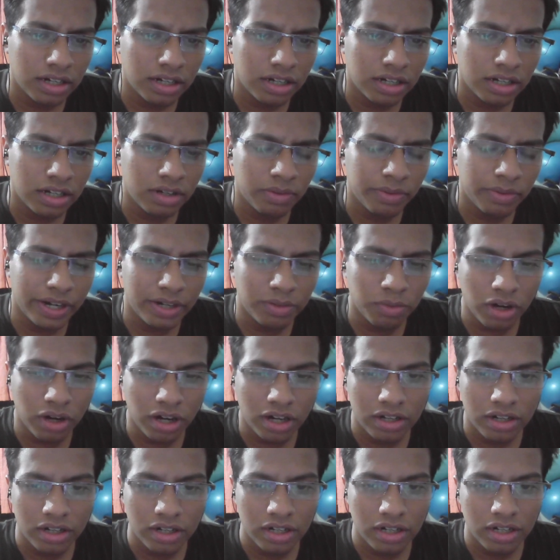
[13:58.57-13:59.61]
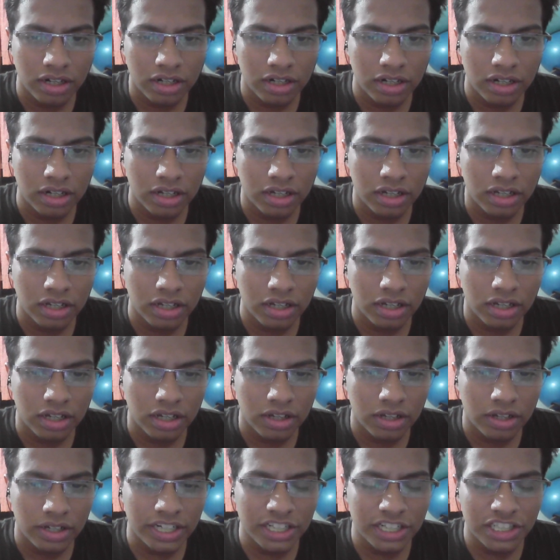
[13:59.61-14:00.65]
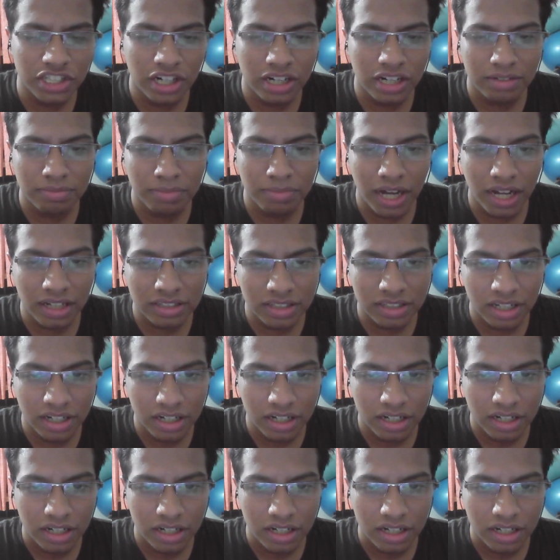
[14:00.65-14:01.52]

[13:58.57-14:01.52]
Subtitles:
Wait, what? He shot Martha.